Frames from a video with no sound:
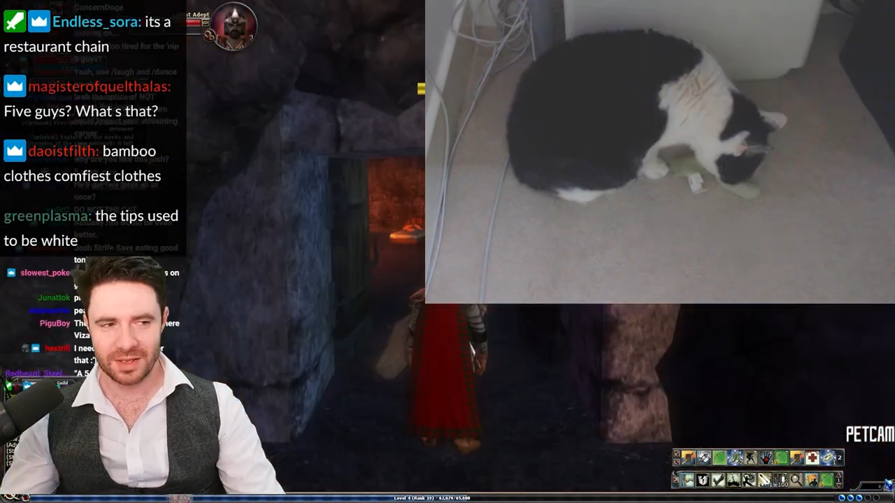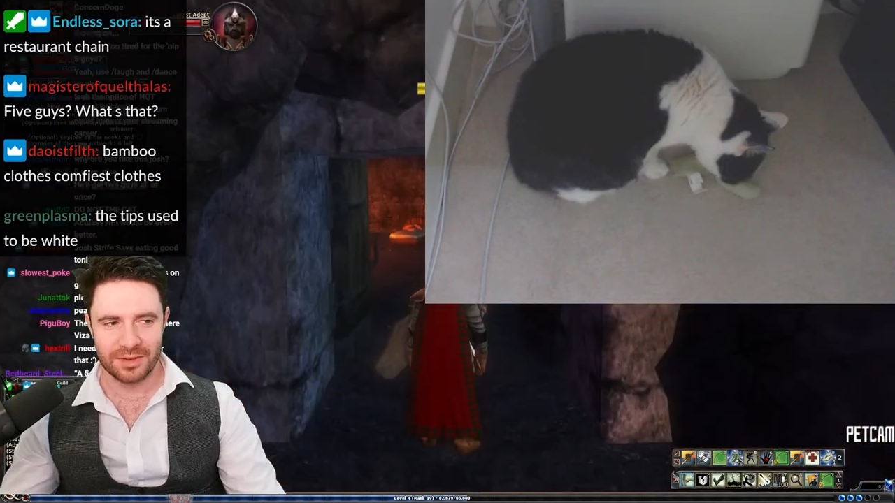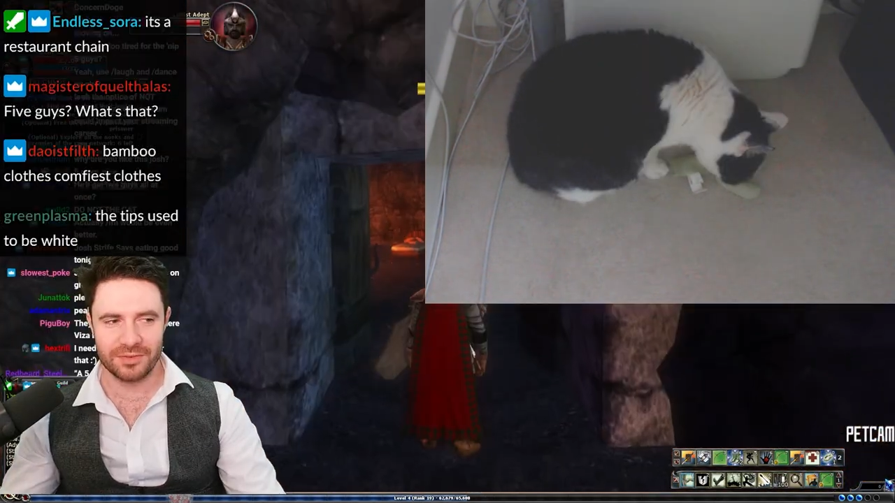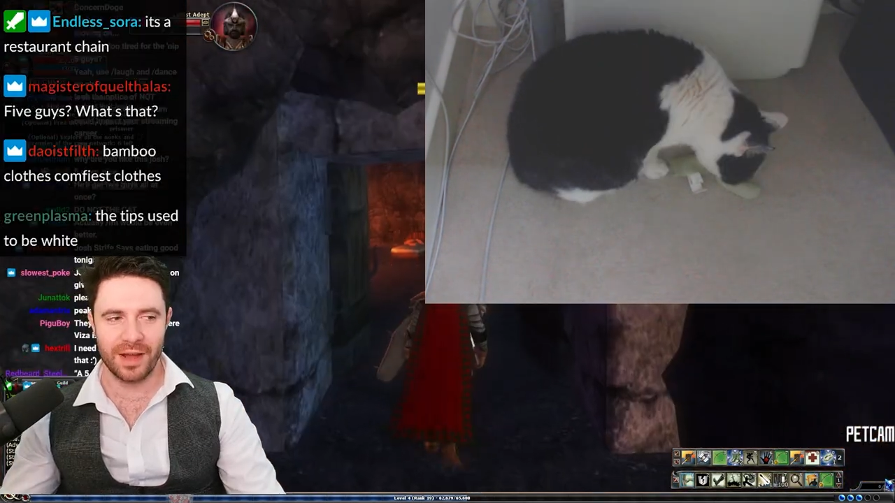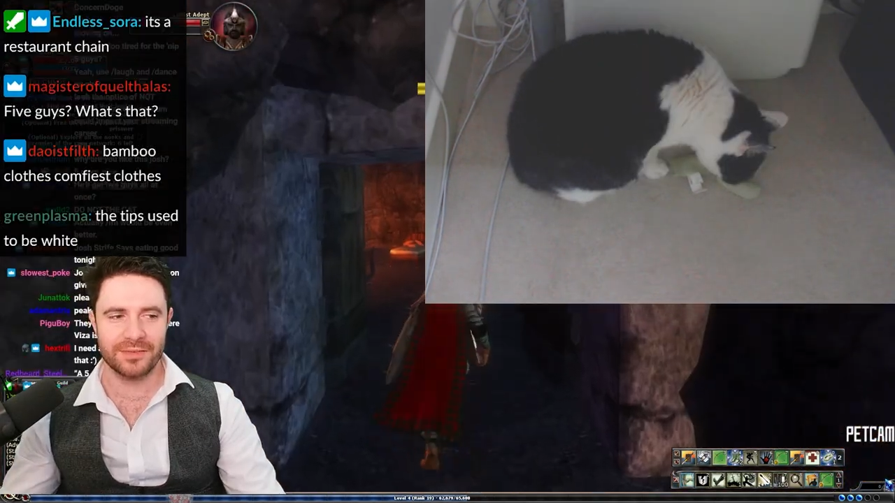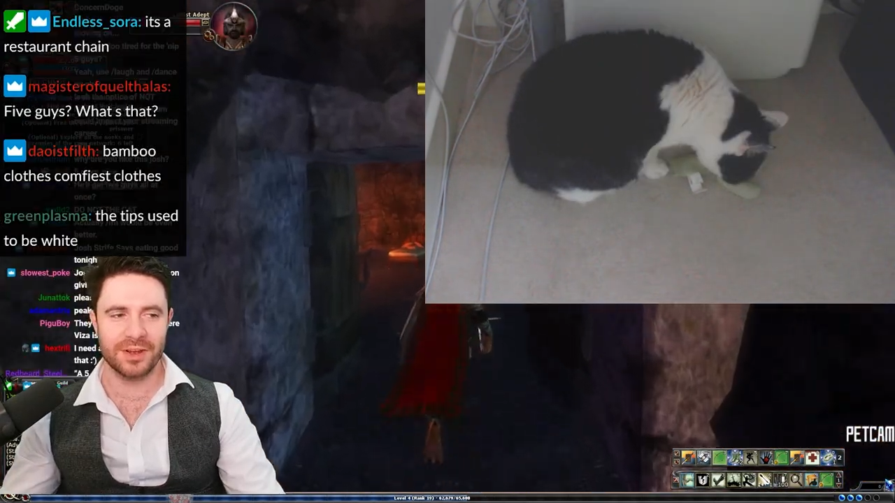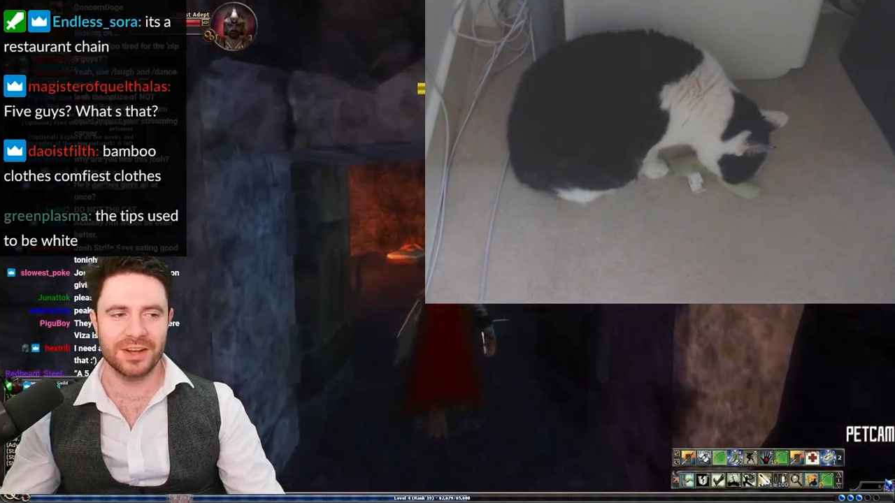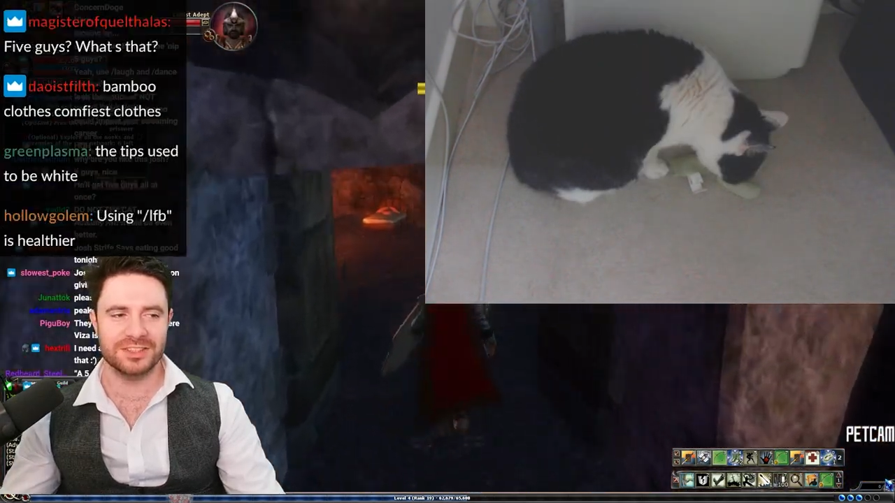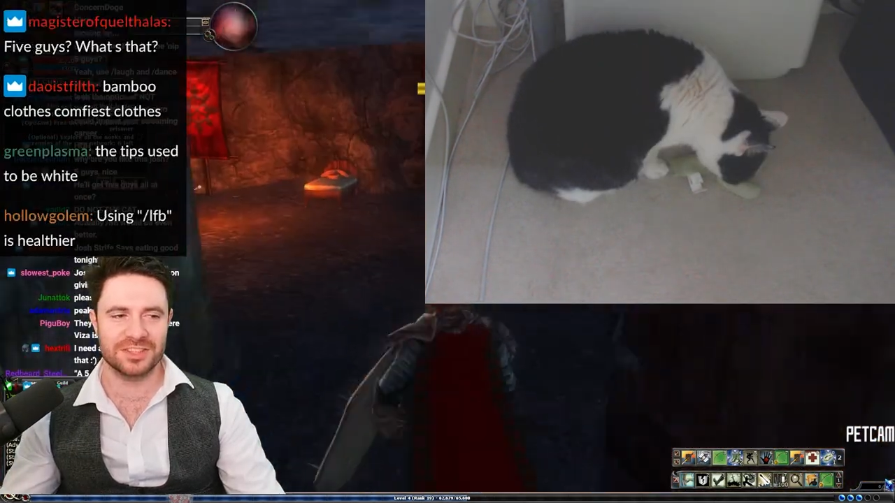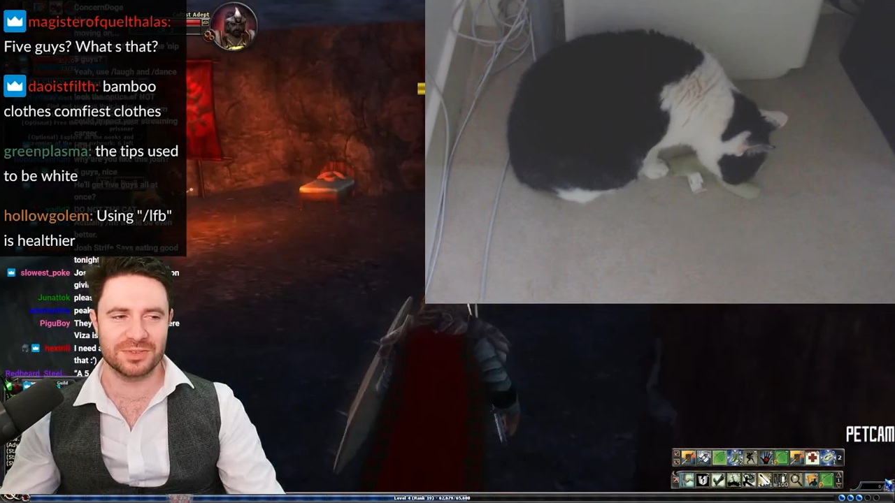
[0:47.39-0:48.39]
Five
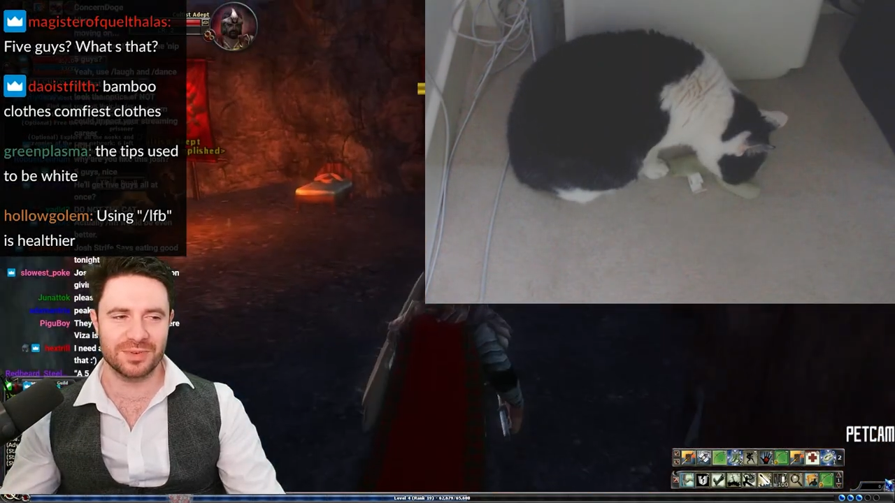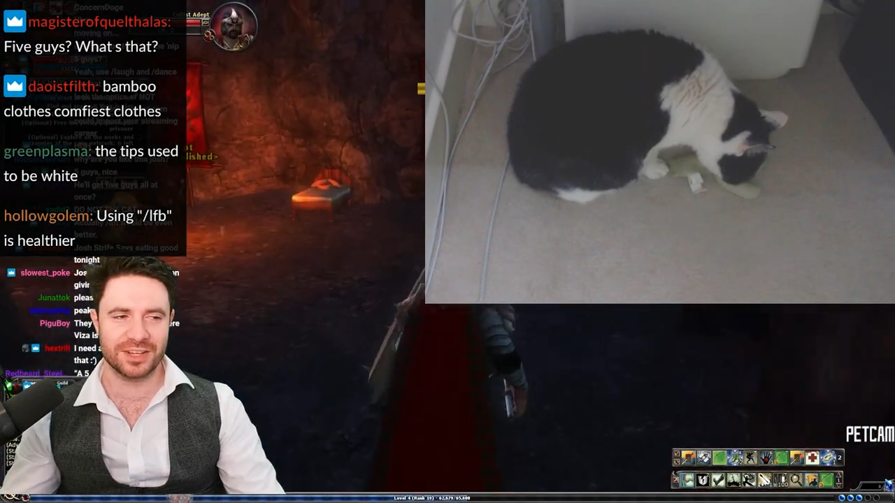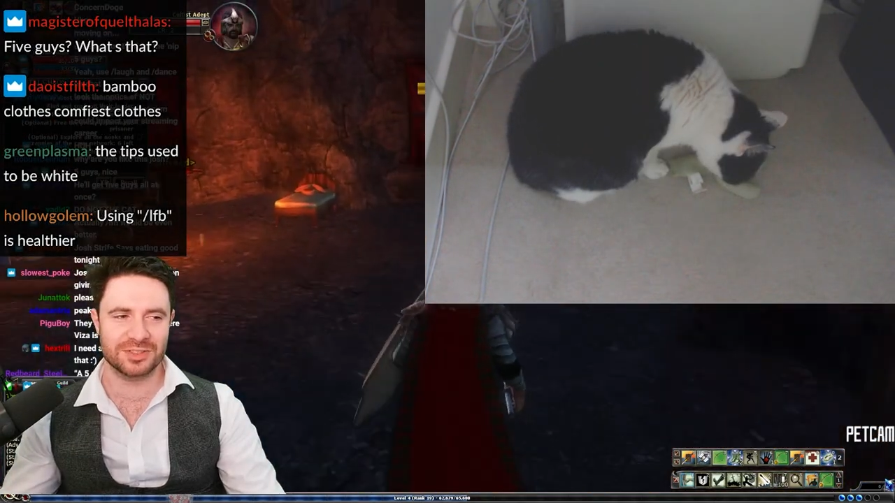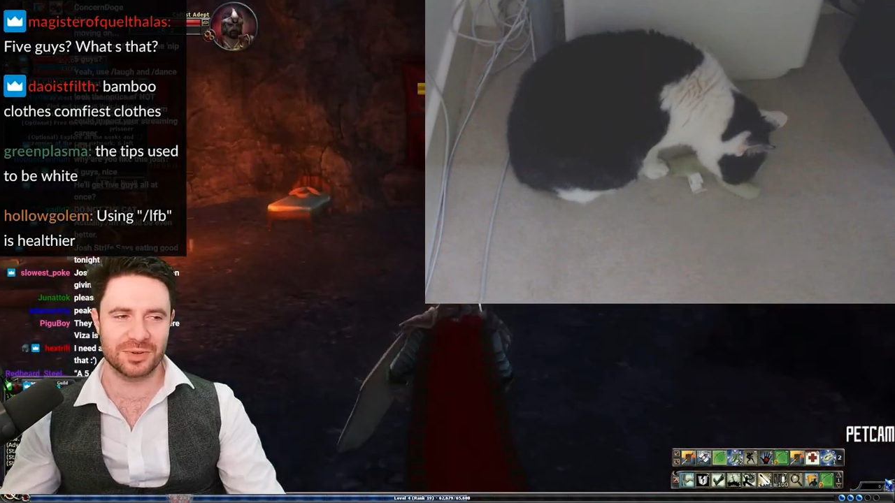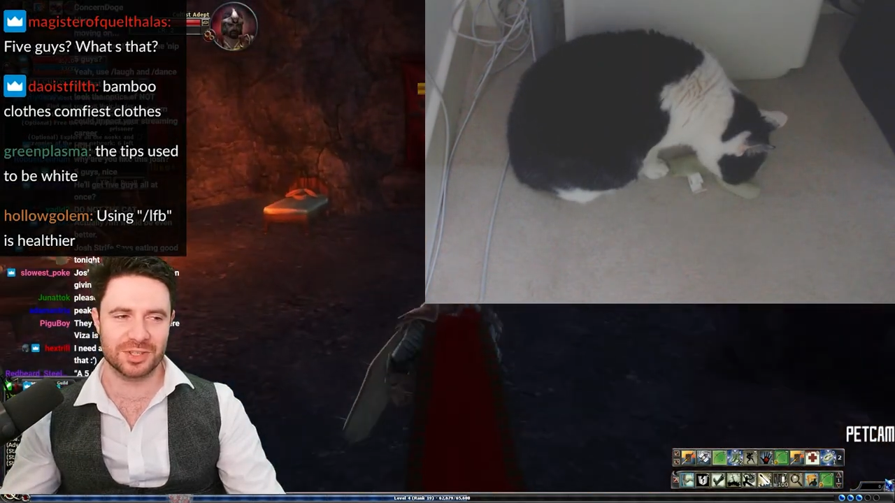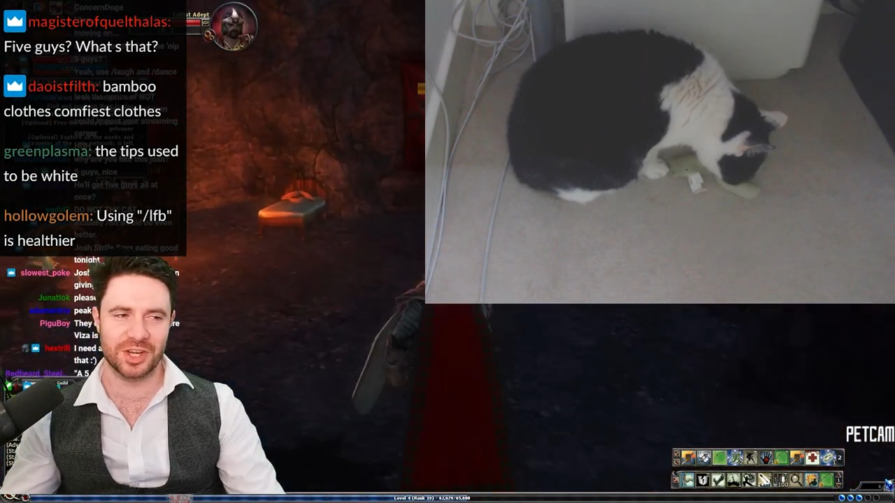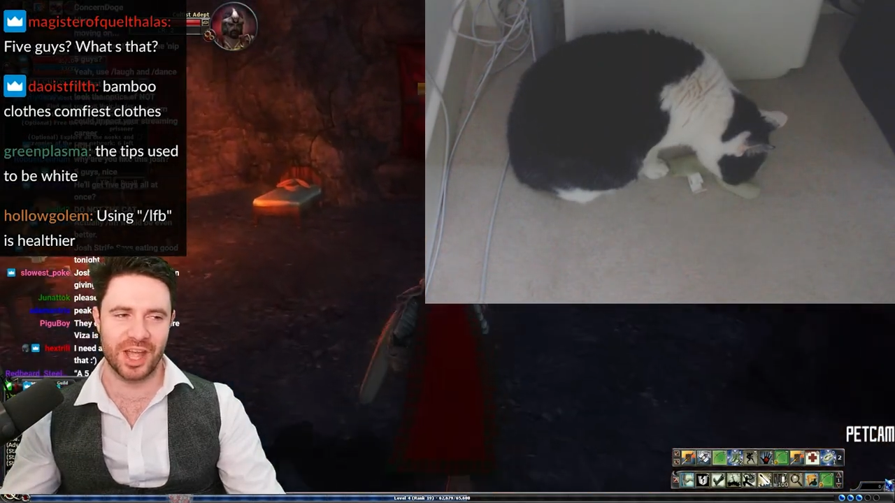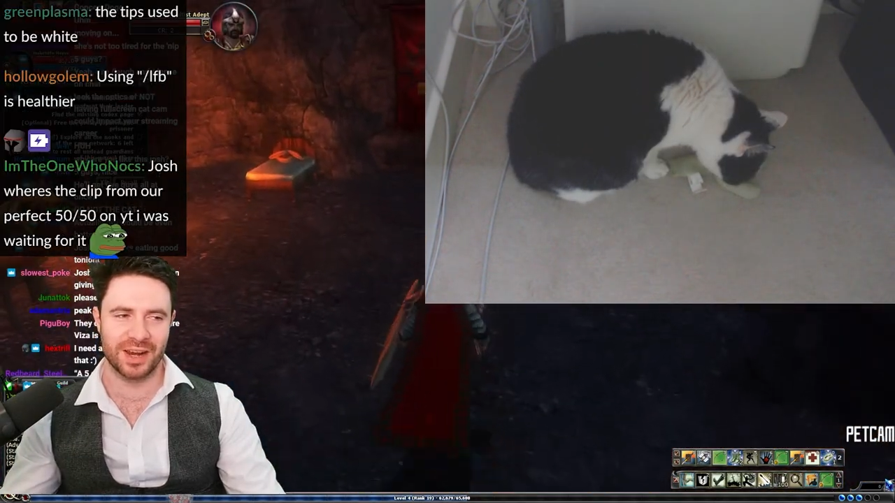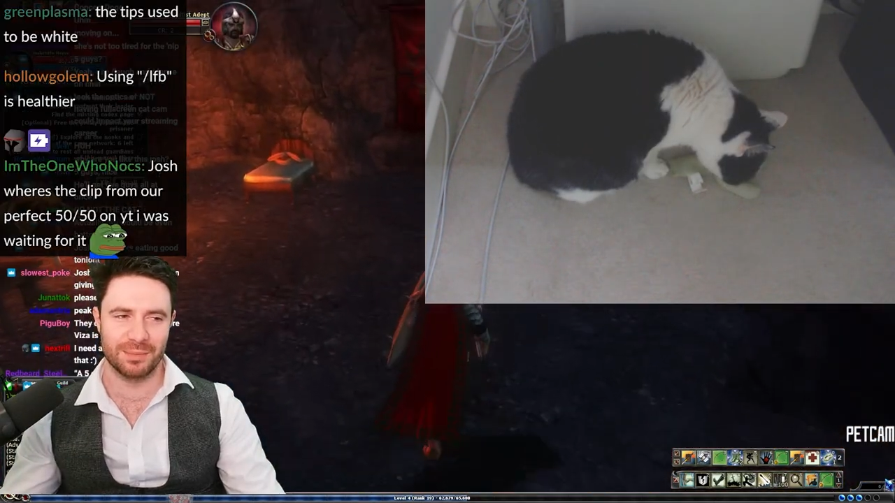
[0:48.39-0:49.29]
Guys is a restaurant chain.